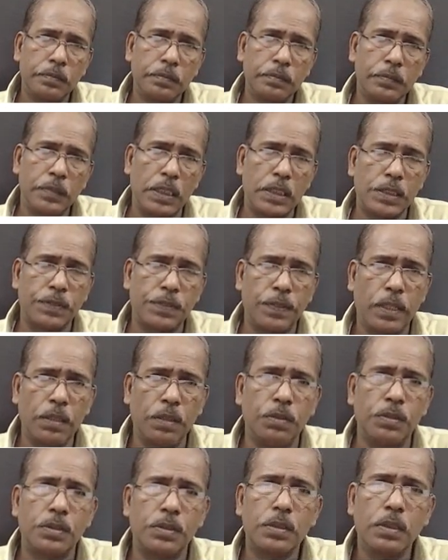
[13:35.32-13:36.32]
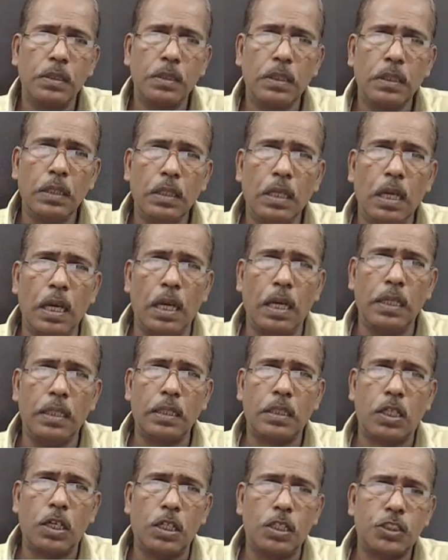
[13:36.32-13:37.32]
as follows.
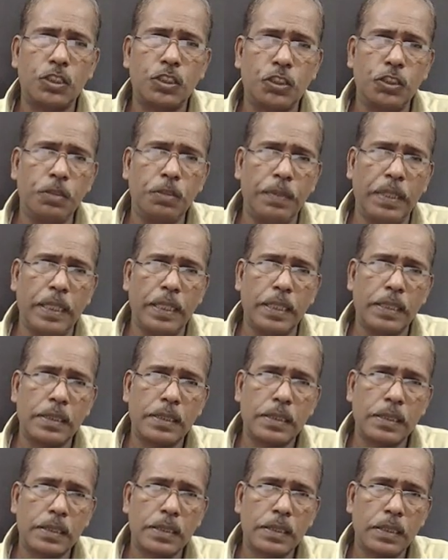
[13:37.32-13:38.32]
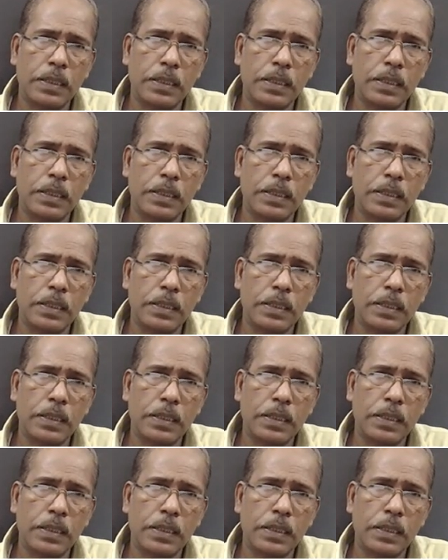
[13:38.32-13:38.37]
And cos cube x,